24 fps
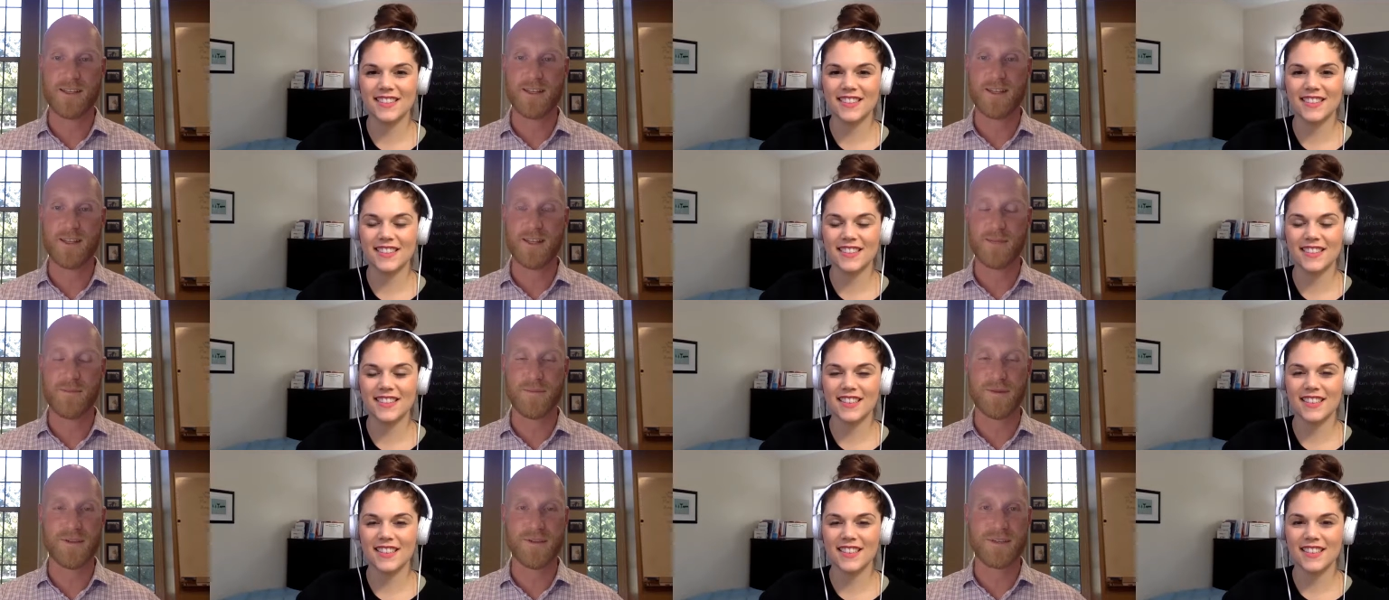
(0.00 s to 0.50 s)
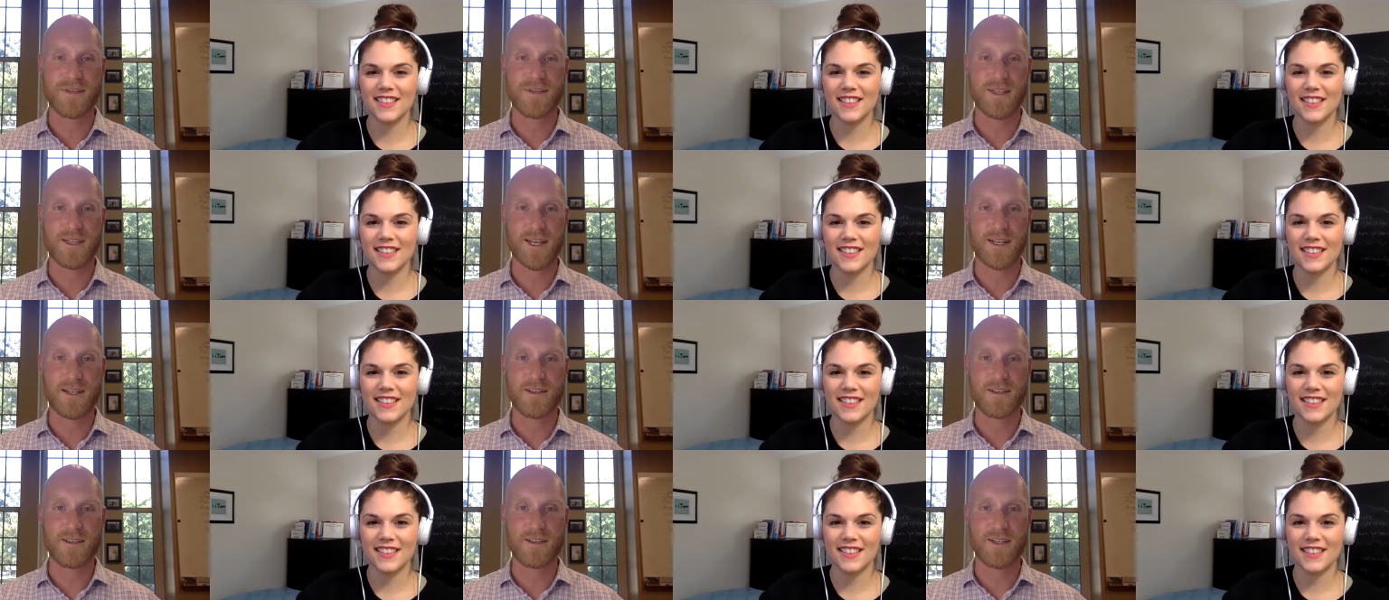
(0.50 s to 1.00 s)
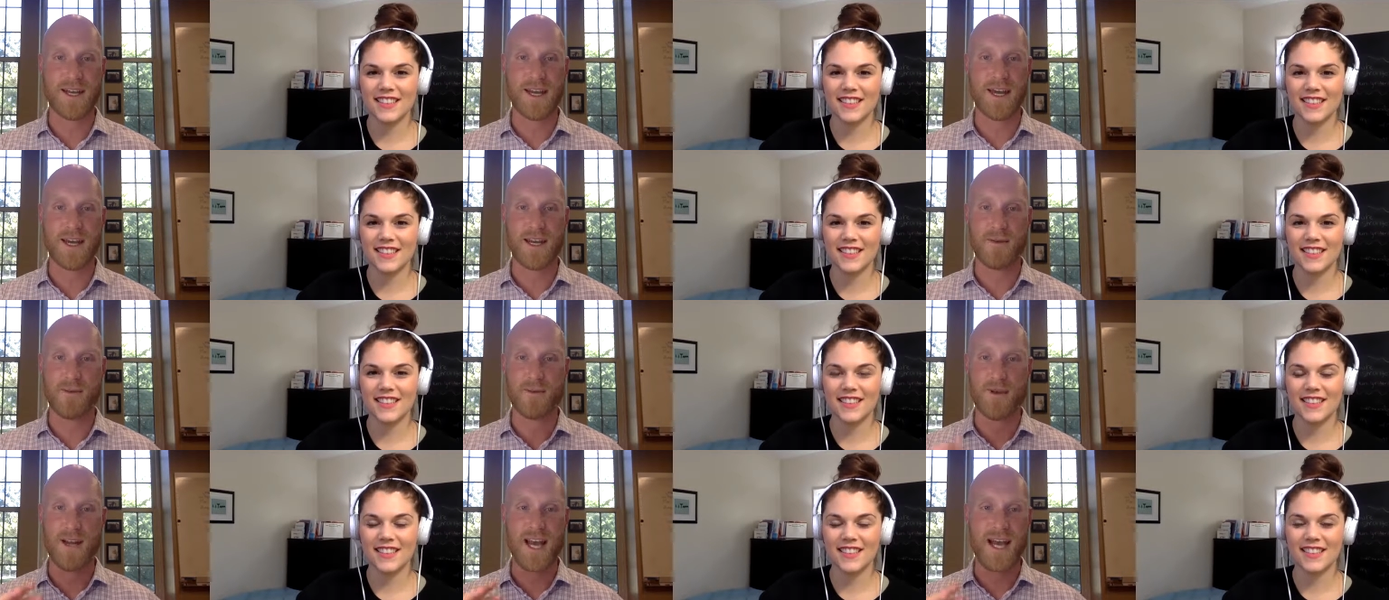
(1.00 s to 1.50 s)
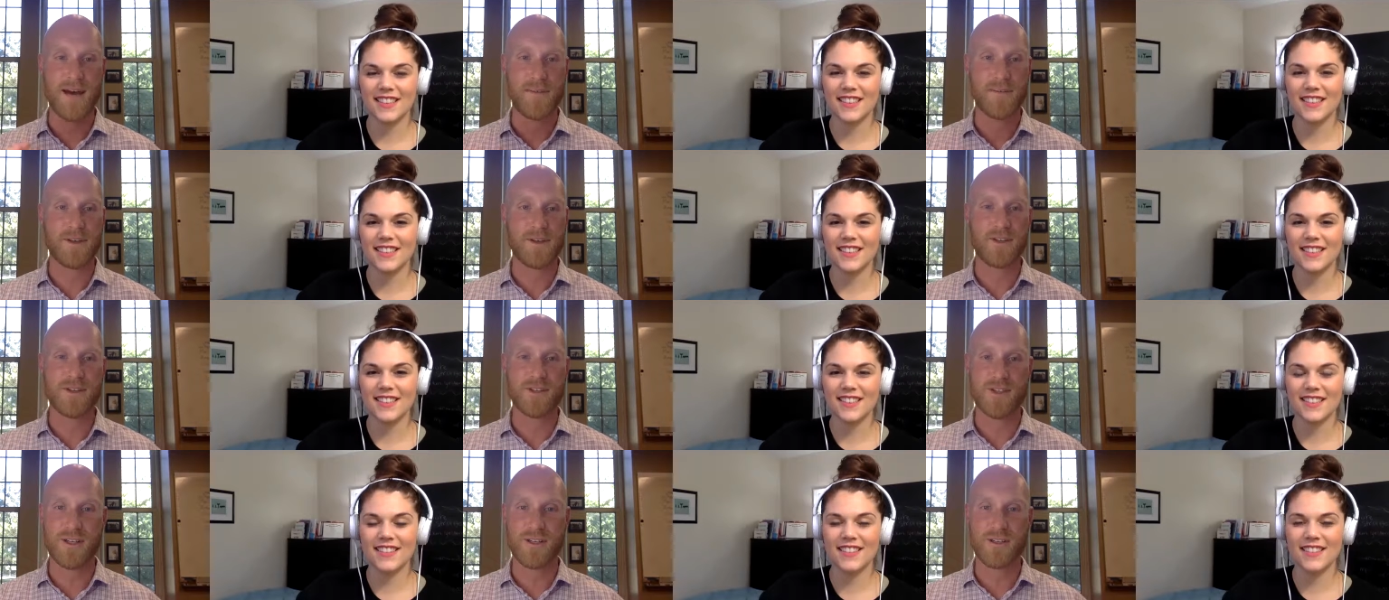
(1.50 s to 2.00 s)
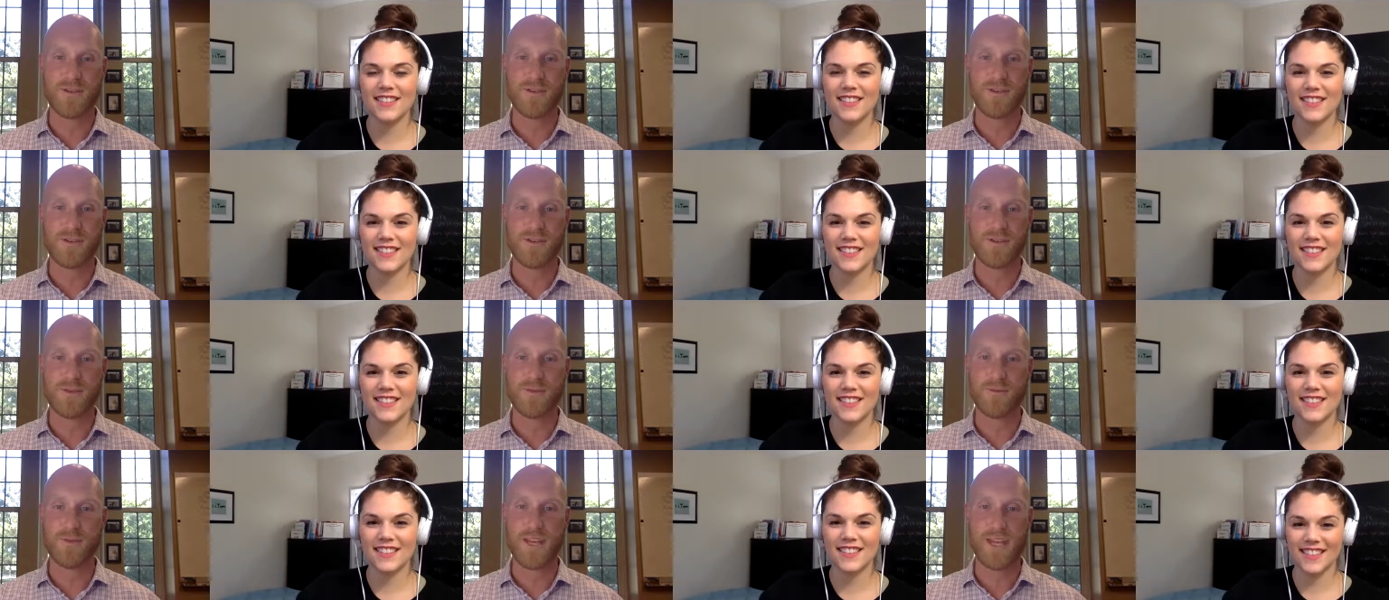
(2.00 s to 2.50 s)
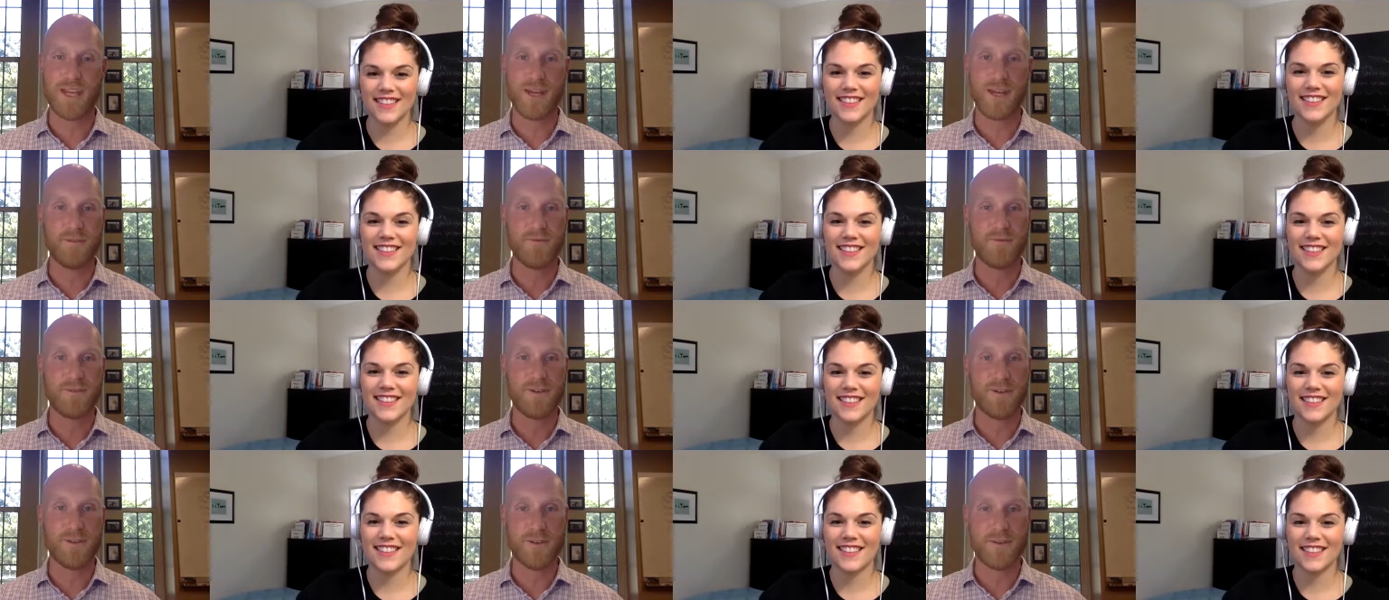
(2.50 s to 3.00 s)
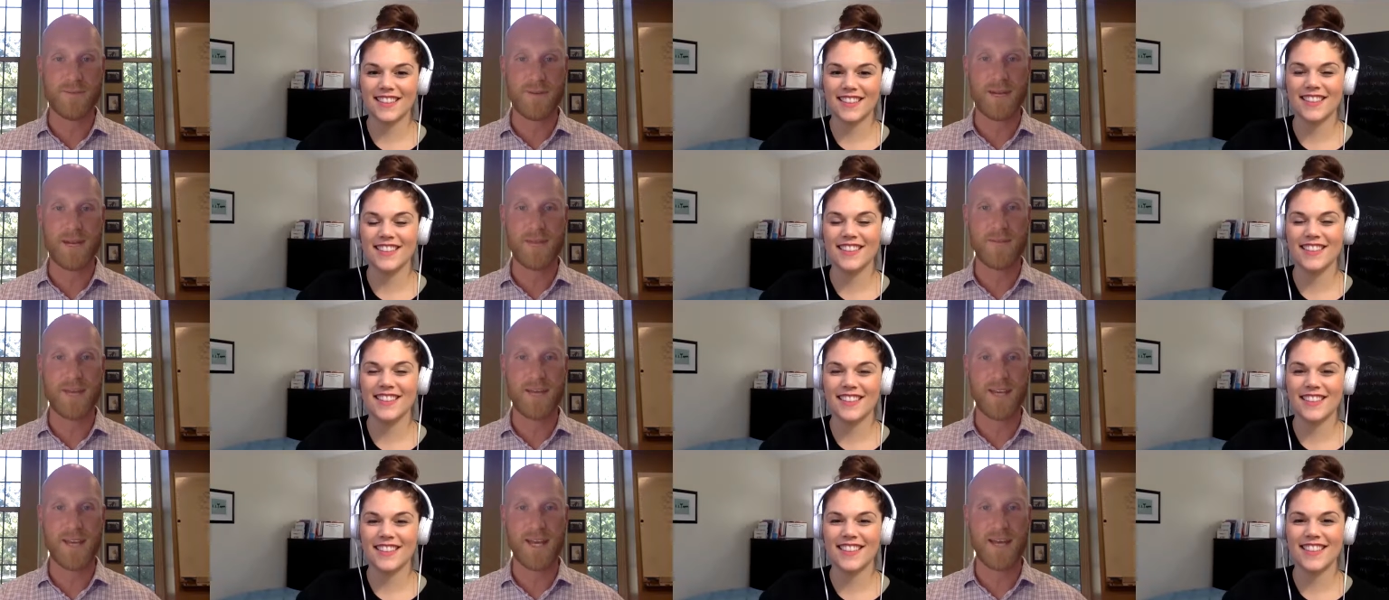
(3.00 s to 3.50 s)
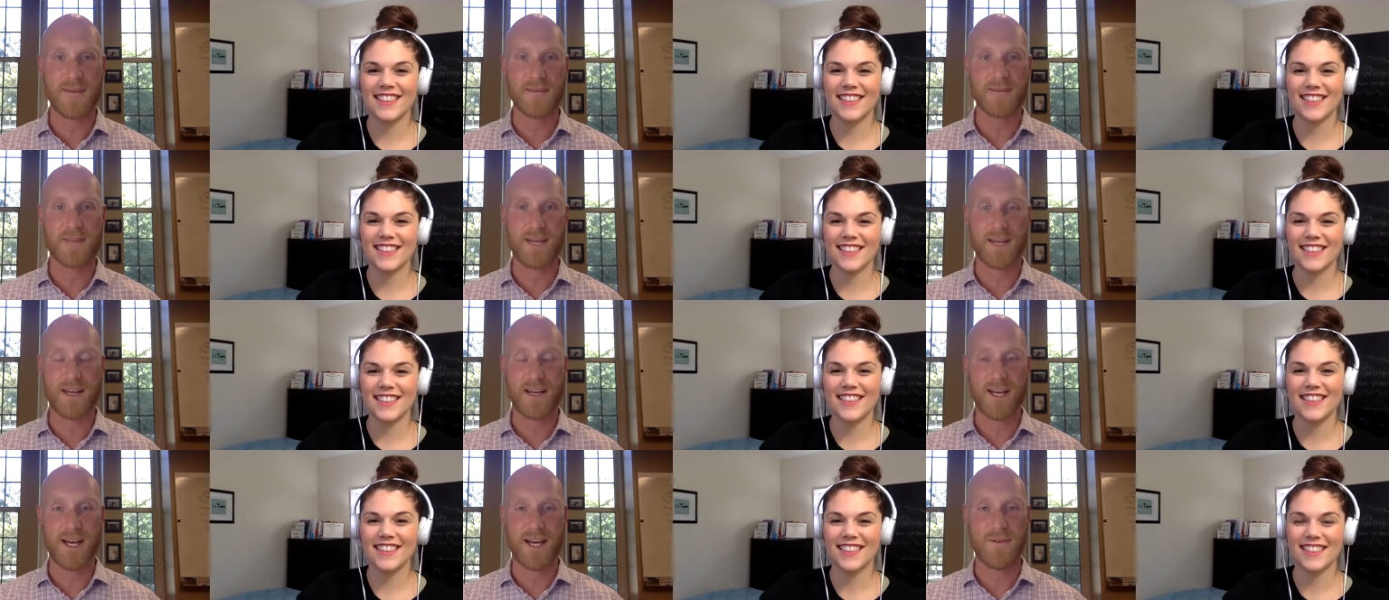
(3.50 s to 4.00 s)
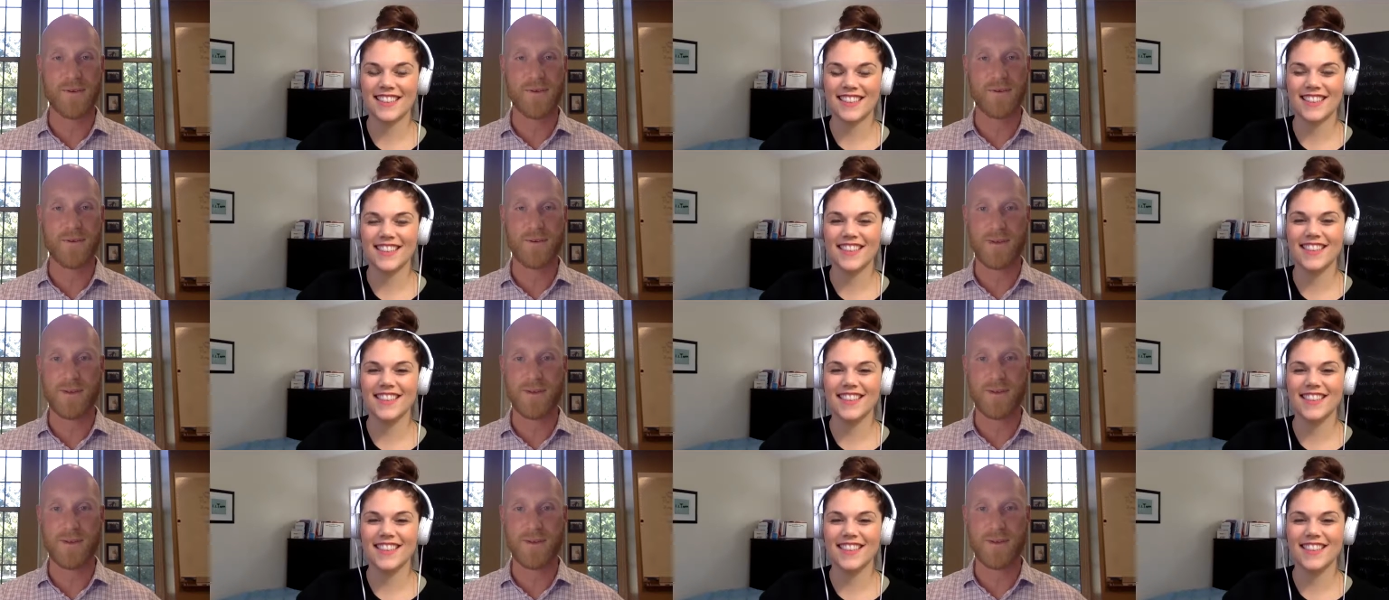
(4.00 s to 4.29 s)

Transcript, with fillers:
Speaker 1: numbers and take a look at it we're happy to share those too but info at mymadeapp.com and,